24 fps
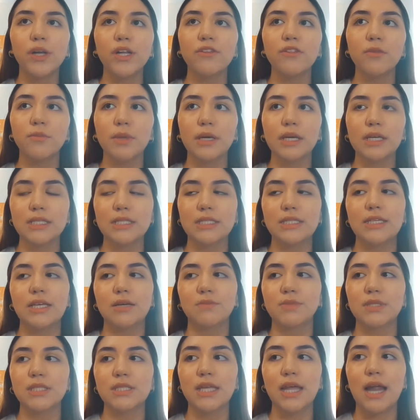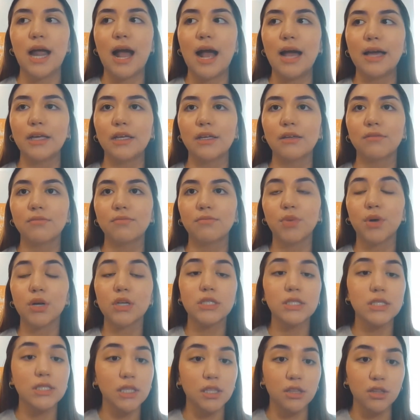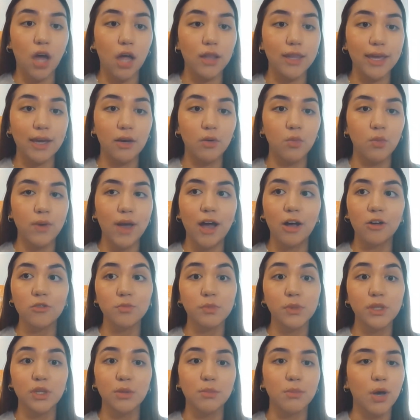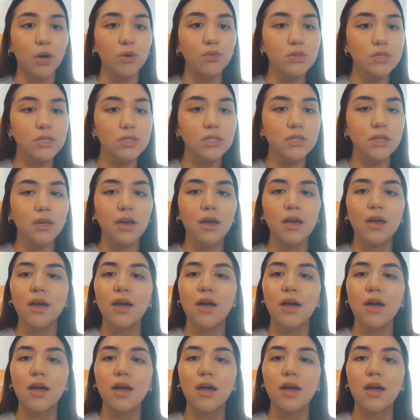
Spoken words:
of the biggest tips that I personally thought like helped me the most.